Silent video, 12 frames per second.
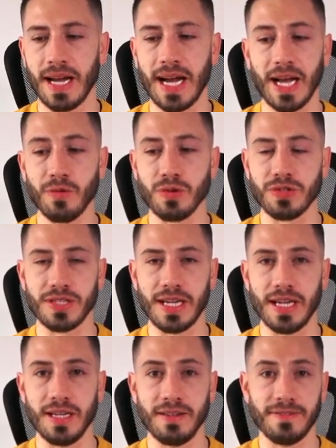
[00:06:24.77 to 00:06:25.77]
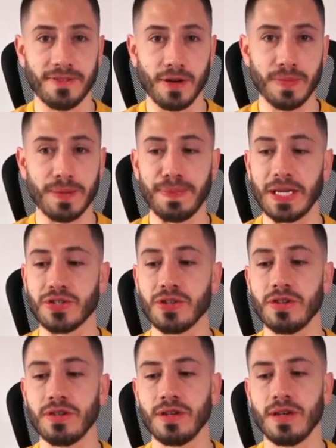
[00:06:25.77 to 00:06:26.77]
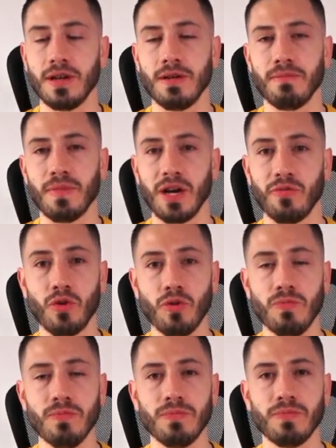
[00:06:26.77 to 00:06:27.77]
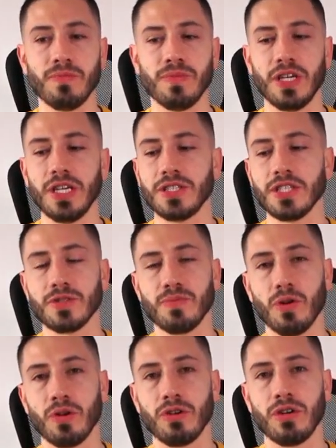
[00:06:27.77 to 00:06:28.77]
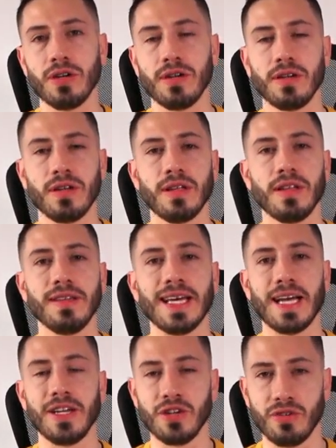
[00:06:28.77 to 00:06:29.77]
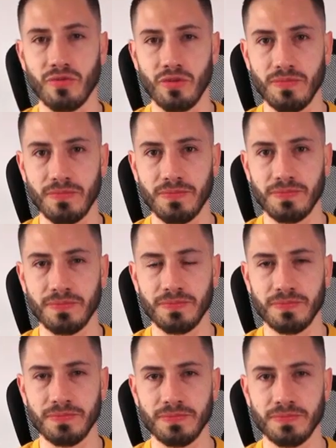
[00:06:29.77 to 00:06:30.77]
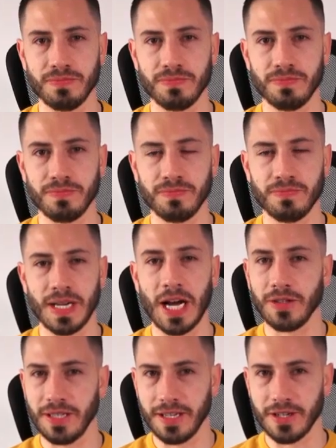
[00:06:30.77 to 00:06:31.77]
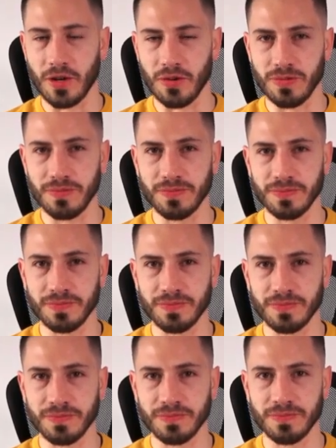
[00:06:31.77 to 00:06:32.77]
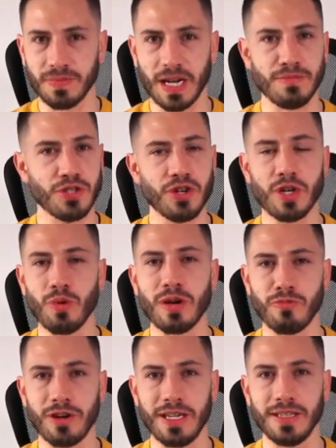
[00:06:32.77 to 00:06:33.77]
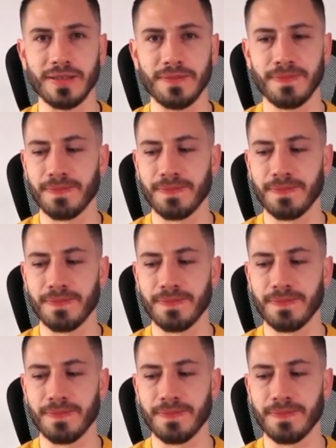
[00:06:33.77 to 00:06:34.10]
I would say, from the picture, my room is smaller than your room. How did it go? I'm sure it went great.